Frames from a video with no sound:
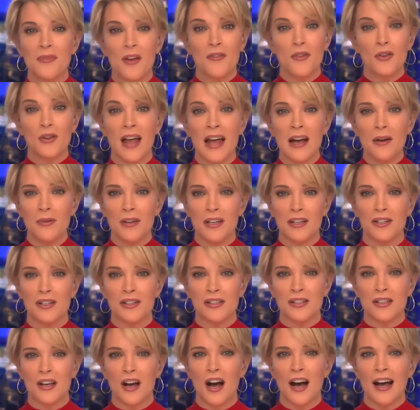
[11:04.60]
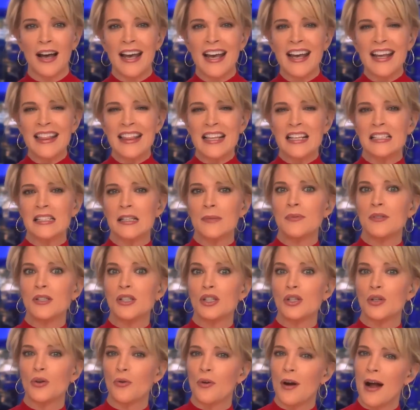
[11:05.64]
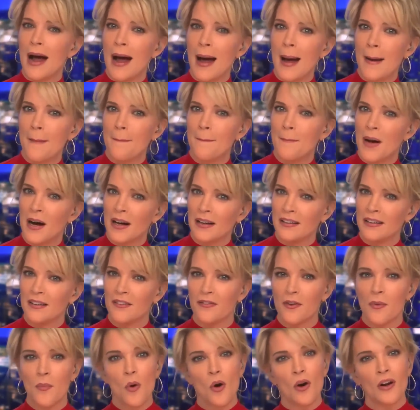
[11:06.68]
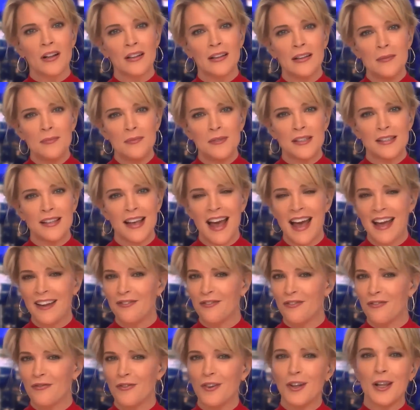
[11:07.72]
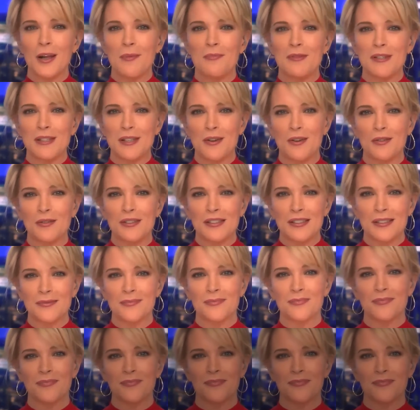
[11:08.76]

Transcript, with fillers: If you like what you just saw, hit the subscribe button for more clips and full episodes.